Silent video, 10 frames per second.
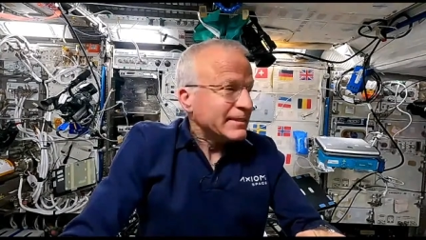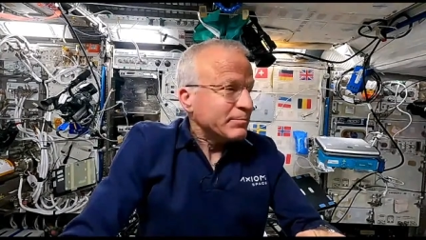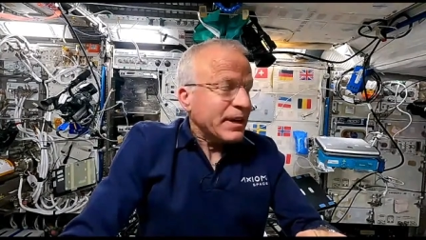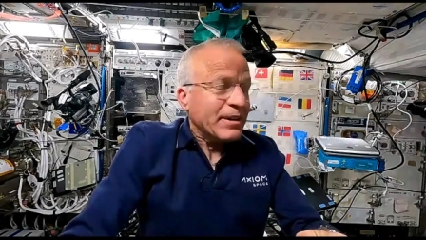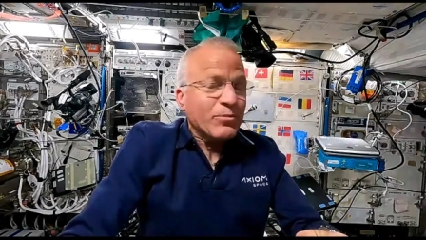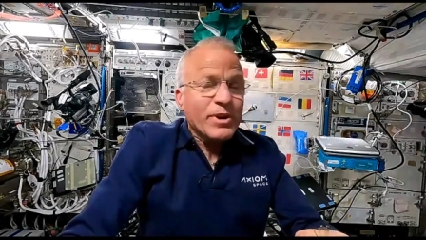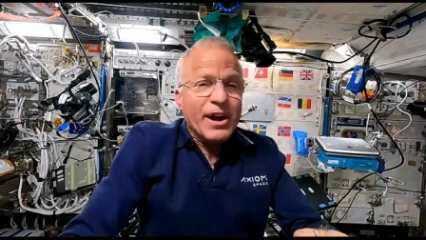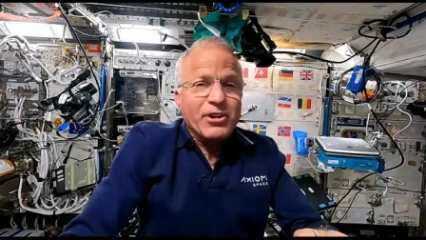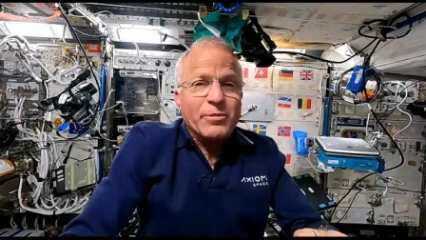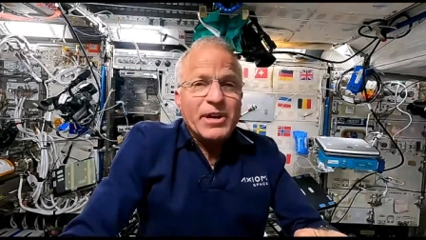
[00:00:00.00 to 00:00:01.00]
But we're not
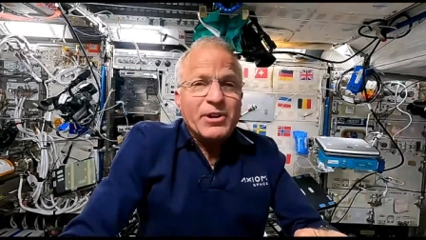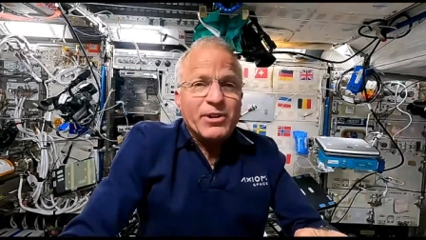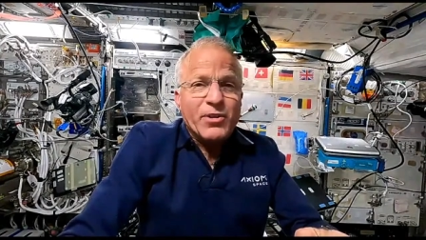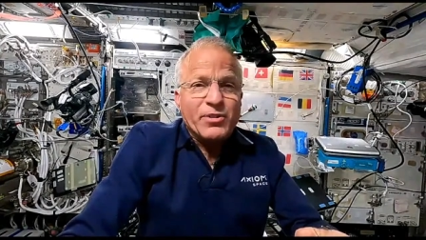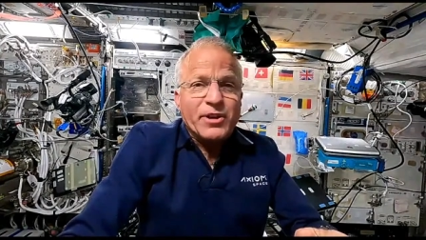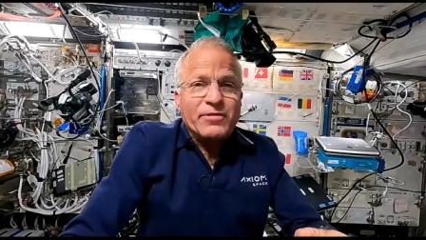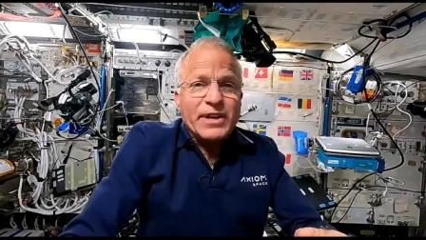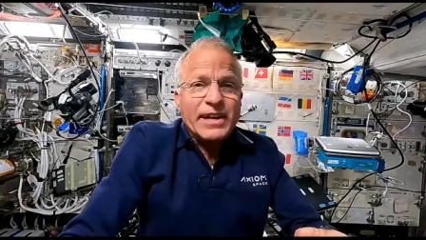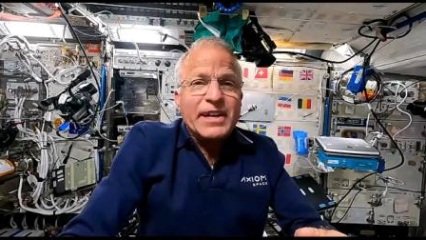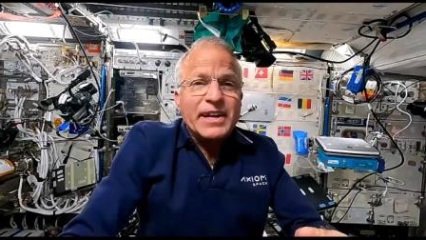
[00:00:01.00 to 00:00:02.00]
going to be here long enough to
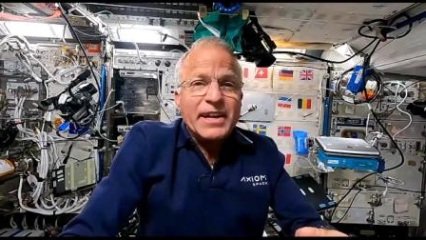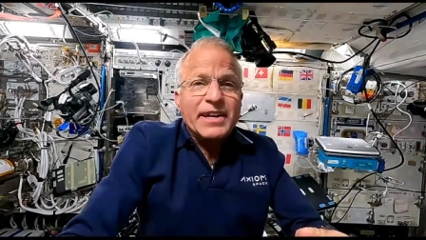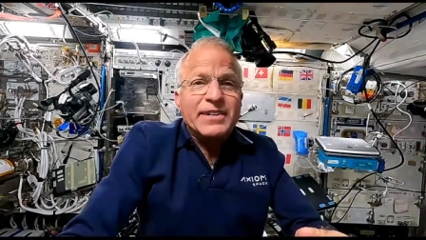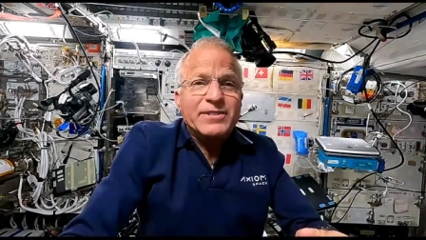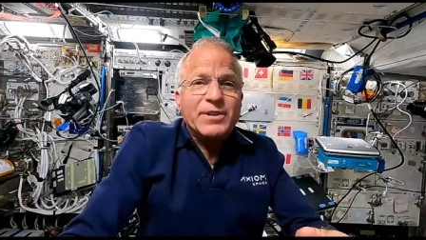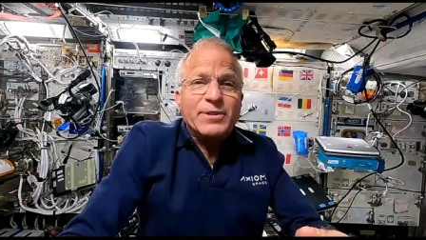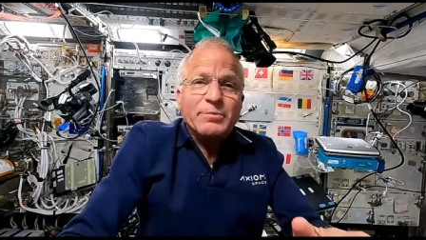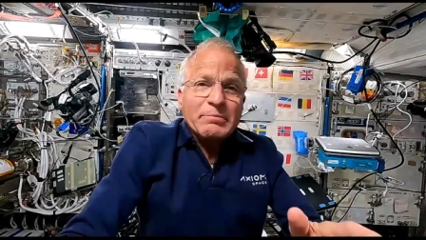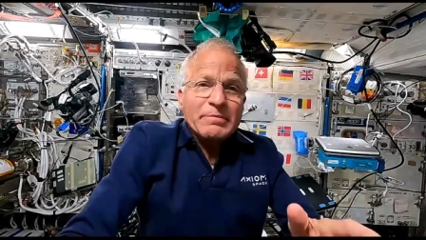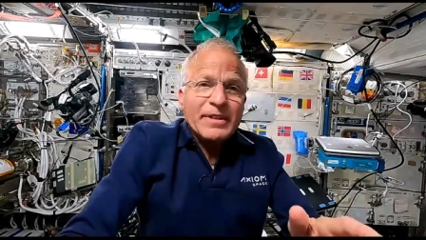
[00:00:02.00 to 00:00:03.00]
get any. So
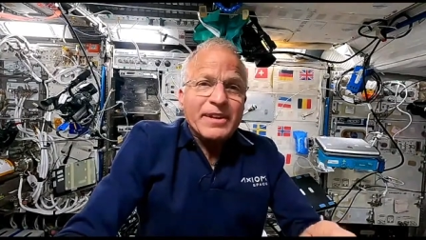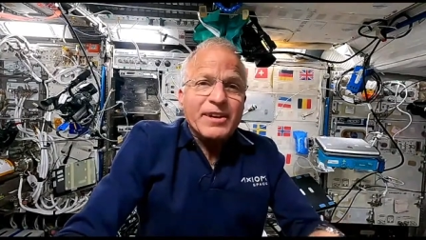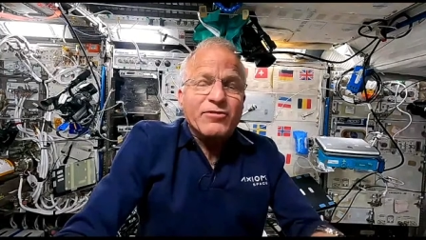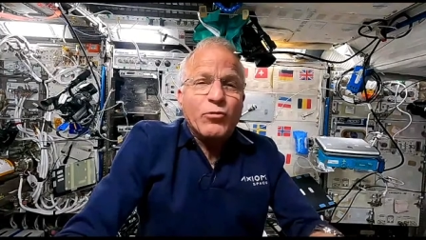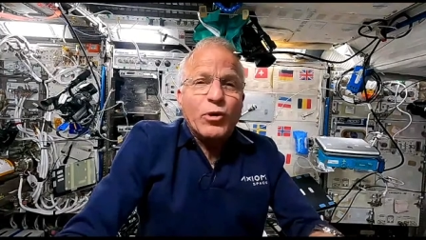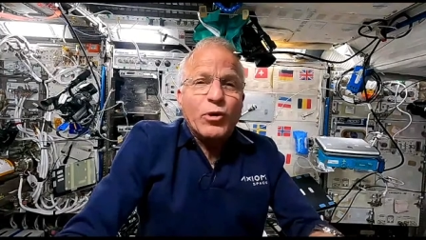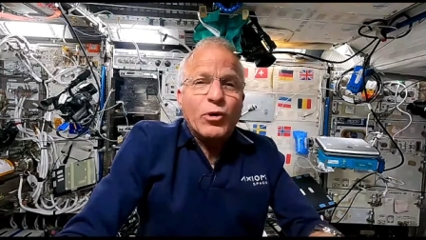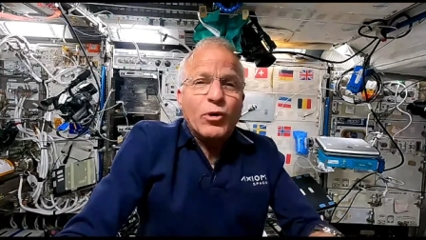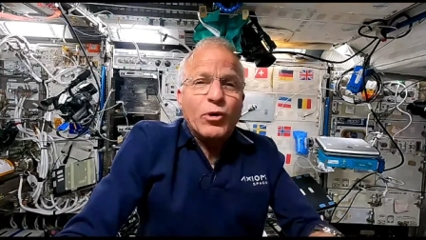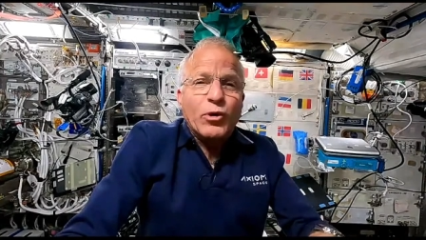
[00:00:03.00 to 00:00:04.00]

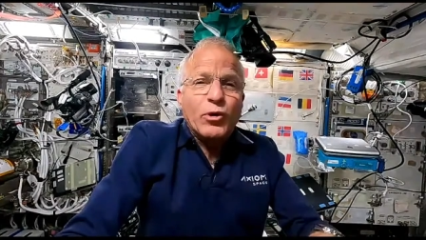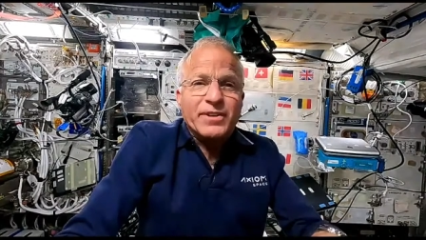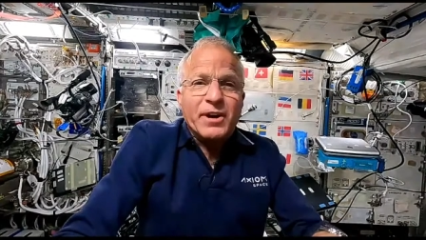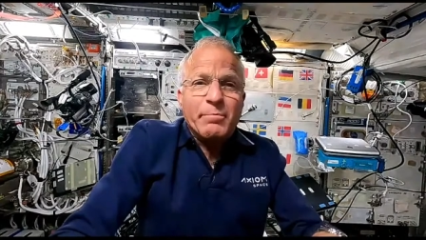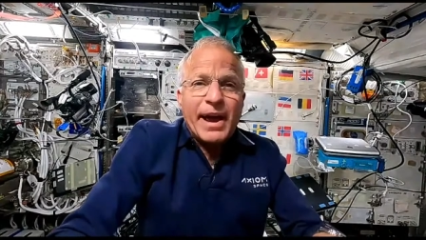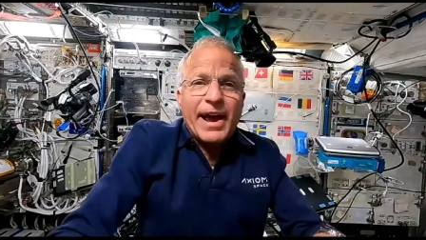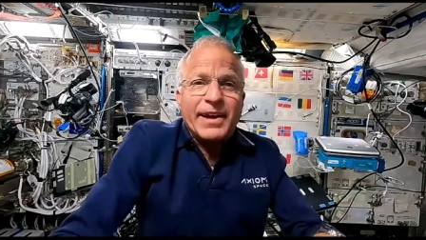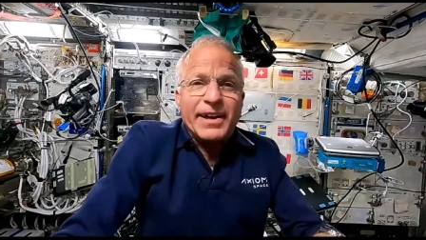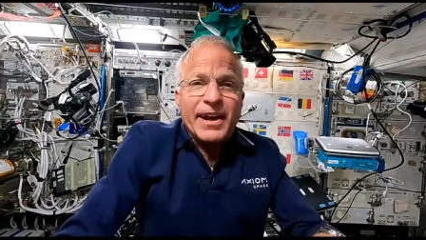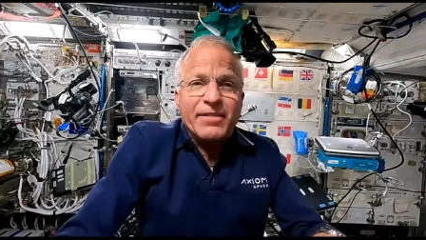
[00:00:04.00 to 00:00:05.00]
unfortunately, I'll have to come back
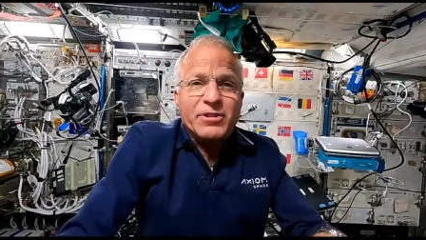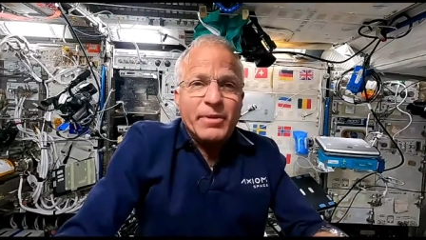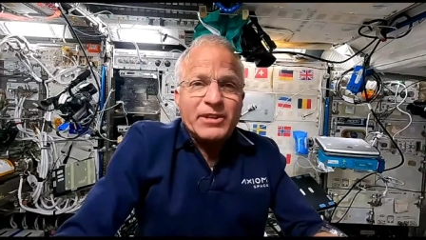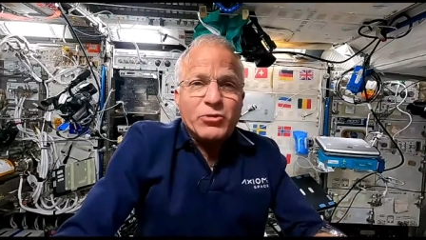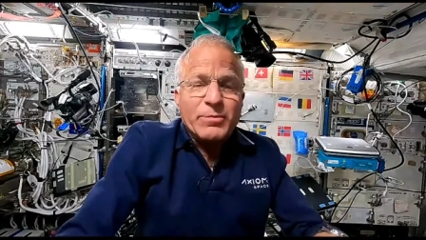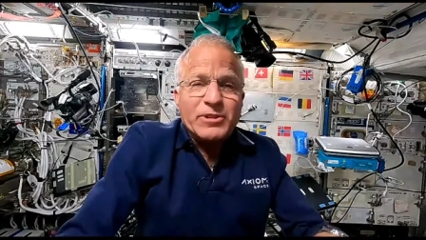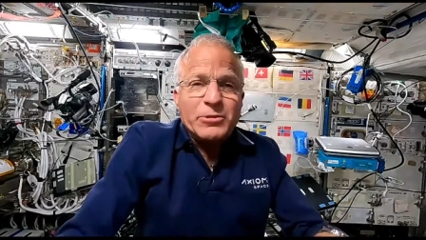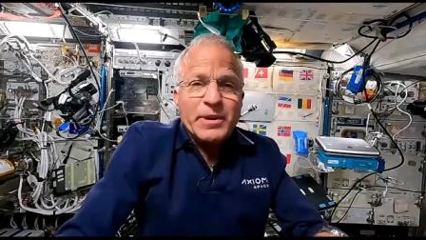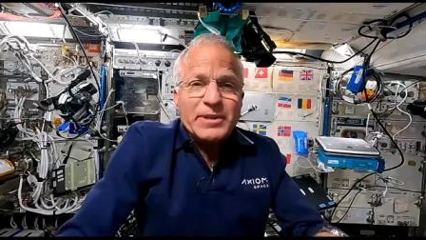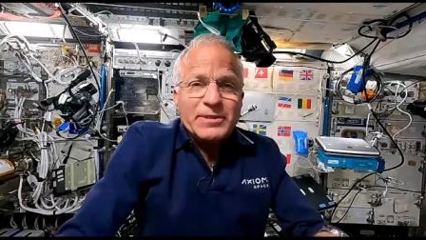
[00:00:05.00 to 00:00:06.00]
and have some ice cream in
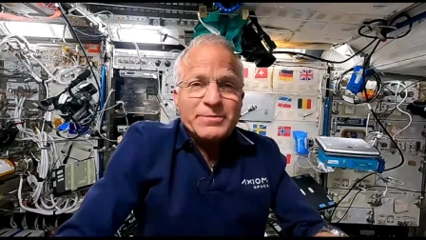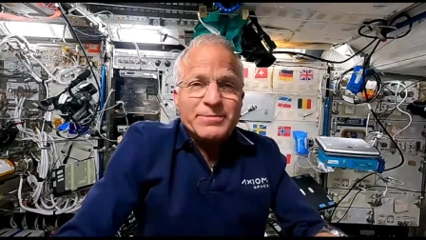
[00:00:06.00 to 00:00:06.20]
space.